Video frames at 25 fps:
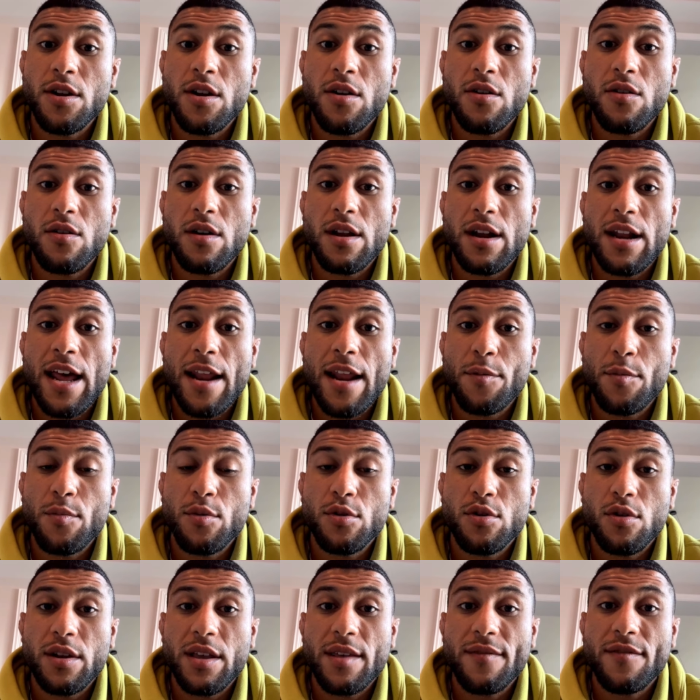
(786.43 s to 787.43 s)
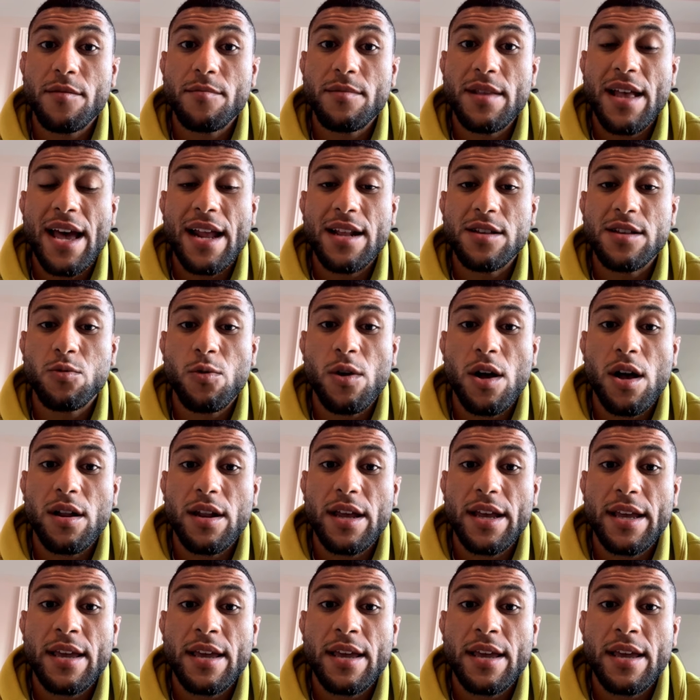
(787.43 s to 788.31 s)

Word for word: You know, a lot of people don't give him that as well.